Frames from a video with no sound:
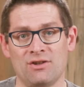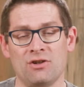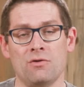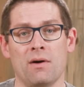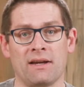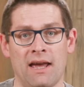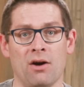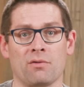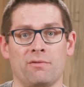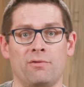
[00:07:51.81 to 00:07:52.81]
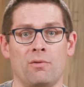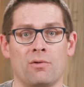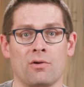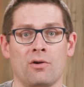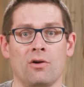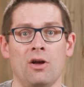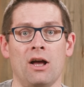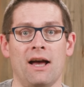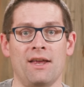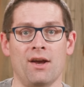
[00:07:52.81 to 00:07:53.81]
to account for
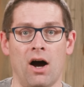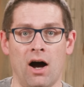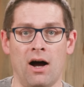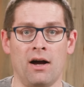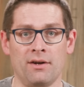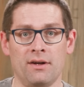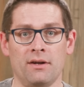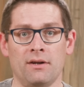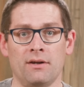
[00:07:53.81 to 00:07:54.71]
an odd